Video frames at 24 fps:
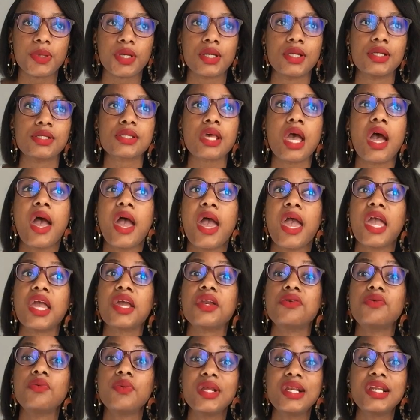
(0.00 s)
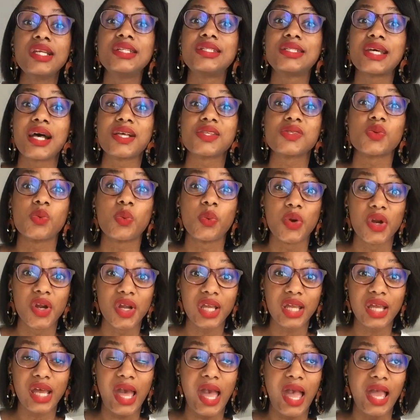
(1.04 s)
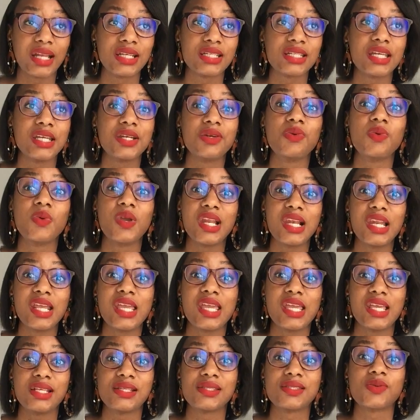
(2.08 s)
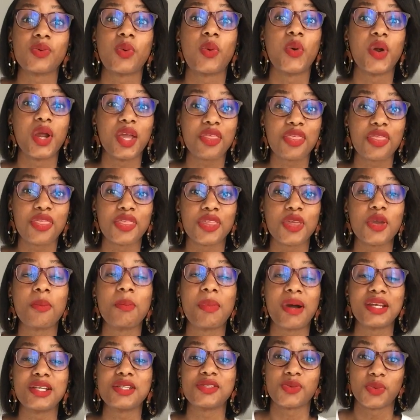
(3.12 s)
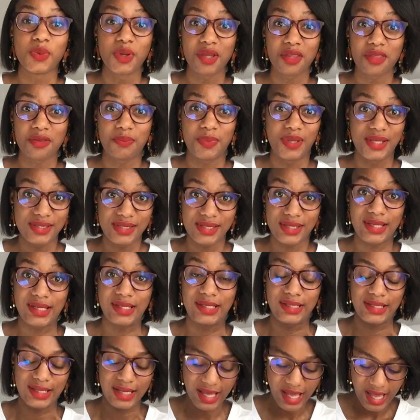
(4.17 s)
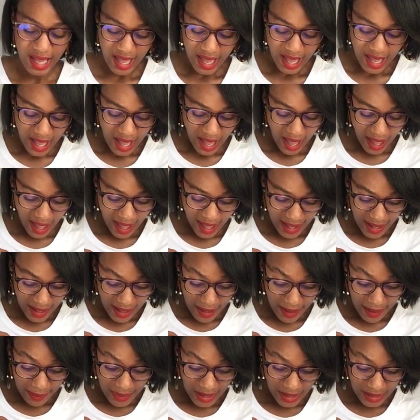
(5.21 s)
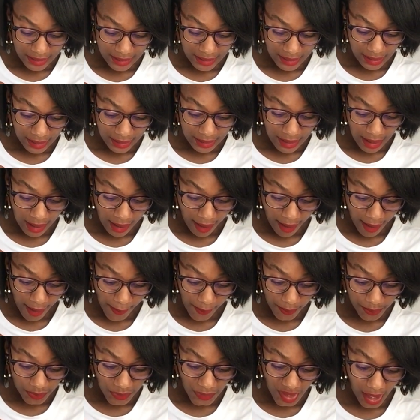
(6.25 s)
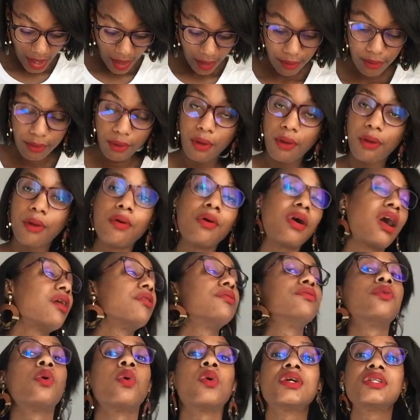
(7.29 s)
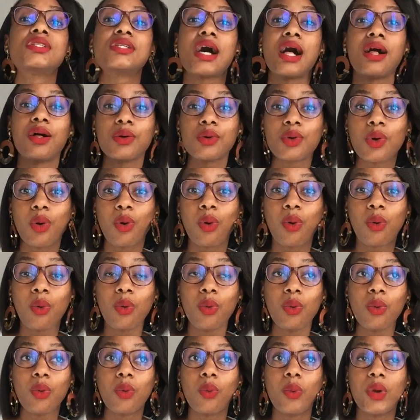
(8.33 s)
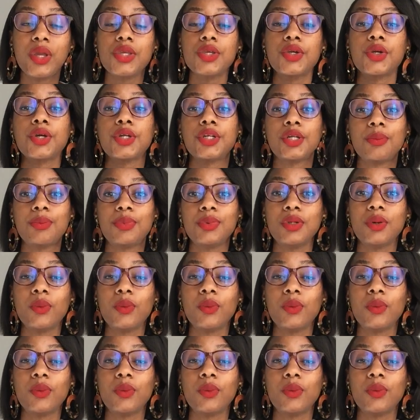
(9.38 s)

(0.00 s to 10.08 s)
because it really does work and it really is worth your money's worth basically. And then alcohol. Avoid alcohol when you're gonna